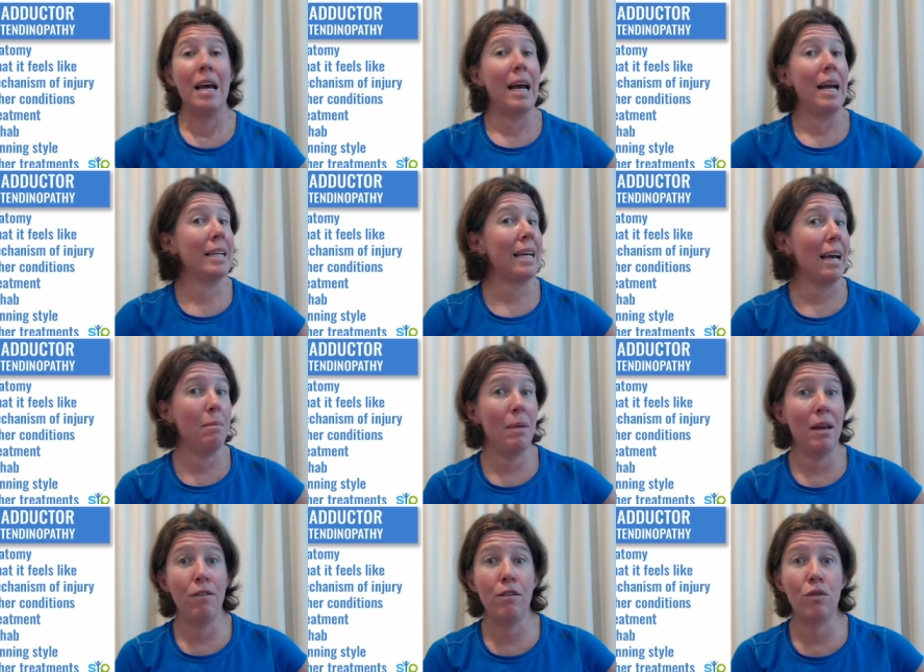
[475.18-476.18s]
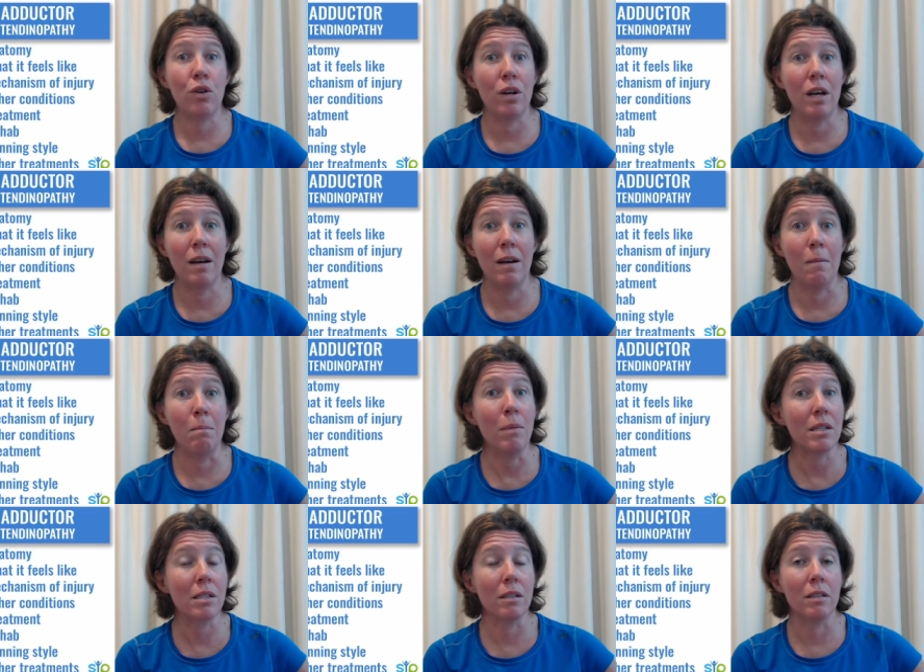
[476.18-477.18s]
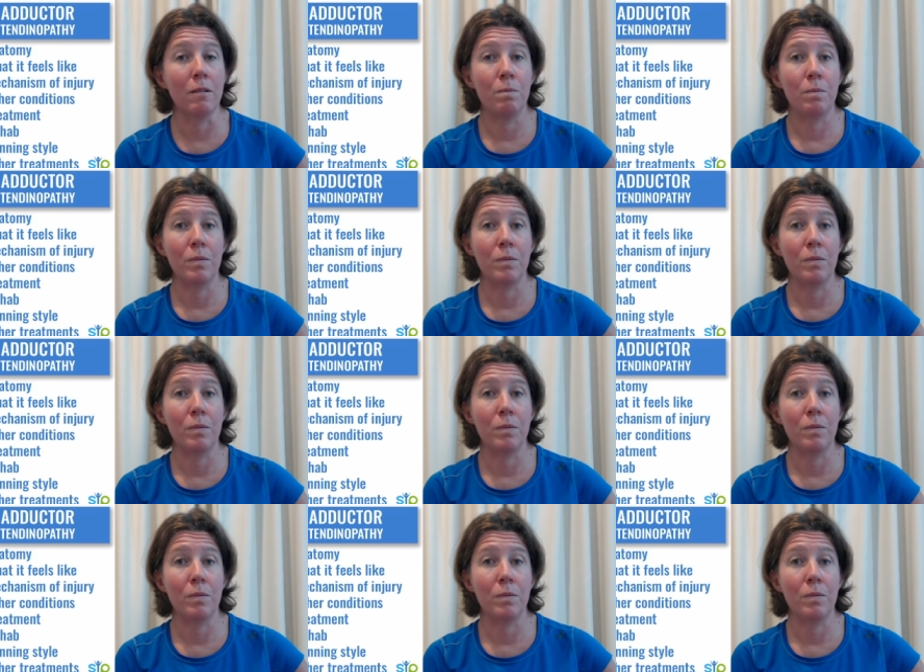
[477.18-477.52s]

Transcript: It can be if you've got a muscle